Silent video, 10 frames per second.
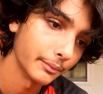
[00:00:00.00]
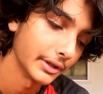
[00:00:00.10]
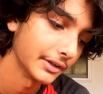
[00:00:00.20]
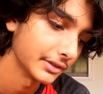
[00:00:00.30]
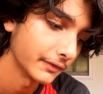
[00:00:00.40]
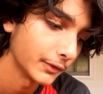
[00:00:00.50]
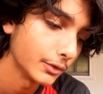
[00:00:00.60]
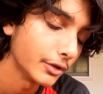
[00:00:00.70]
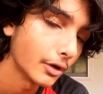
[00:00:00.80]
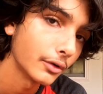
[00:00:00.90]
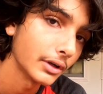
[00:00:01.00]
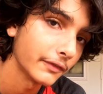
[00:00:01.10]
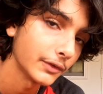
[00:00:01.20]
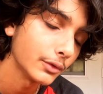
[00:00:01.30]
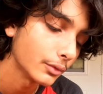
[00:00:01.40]
Plus, if
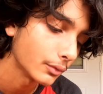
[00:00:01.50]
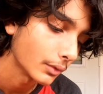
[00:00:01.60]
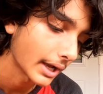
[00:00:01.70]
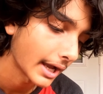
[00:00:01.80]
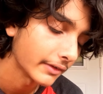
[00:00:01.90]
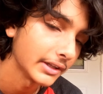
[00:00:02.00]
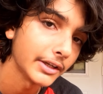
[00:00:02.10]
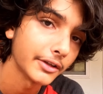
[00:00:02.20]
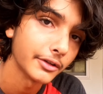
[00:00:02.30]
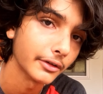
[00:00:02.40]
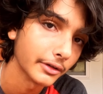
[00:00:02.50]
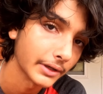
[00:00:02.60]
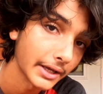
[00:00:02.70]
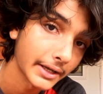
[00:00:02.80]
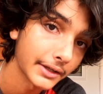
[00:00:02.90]
you have a leak in your
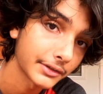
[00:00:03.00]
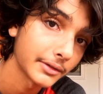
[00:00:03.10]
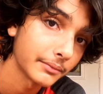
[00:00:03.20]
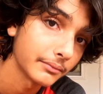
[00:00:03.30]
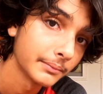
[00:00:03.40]
head gasket,